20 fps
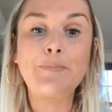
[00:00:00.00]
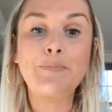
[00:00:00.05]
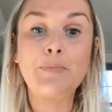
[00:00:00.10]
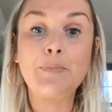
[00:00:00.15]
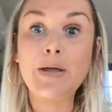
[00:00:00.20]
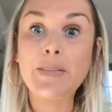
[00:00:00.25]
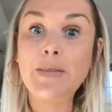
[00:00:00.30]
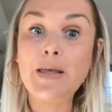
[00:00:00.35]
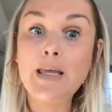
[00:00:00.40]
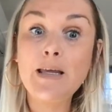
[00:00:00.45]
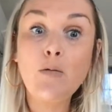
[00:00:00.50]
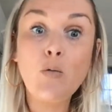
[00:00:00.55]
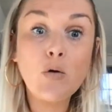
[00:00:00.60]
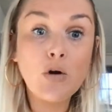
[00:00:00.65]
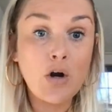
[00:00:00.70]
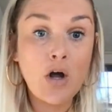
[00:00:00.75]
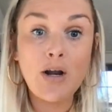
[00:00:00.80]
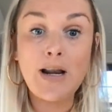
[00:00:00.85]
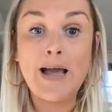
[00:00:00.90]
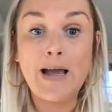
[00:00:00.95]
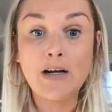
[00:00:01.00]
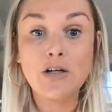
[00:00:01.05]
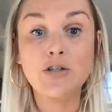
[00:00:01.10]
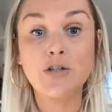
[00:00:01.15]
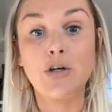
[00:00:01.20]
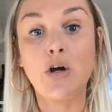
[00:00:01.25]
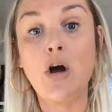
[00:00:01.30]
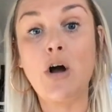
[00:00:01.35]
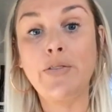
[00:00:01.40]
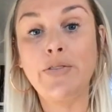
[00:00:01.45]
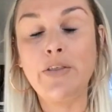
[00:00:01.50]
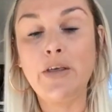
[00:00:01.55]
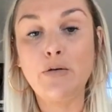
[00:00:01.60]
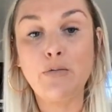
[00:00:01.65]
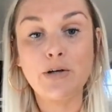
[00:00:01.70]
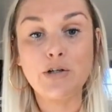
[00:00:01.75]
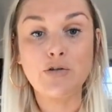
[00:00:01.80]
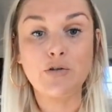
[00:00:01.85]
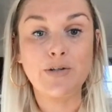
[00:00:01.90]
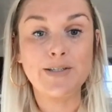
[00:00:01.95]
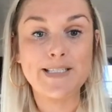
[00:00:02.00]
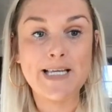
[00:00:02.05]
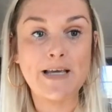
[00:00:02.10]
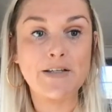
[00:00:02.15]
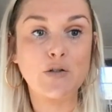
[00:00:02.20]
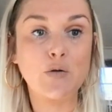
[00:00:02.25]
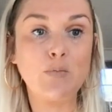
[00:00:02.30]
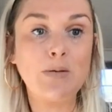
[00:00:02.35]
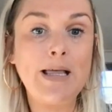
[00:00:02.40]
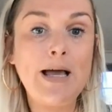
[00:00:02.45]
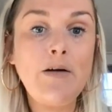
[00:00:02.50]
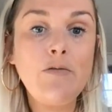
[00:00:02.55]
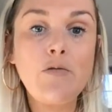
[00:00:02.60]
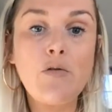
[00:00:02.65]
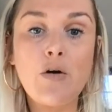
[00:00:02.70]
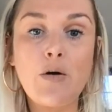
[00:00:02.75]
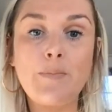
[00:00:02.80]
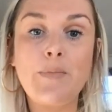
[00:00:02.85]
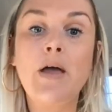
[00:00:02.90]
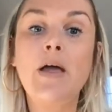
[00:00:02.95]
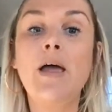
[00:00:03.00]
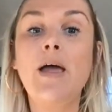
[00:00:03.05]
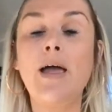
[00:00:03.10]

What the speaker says: but they were not actually on the original Zazzle platform.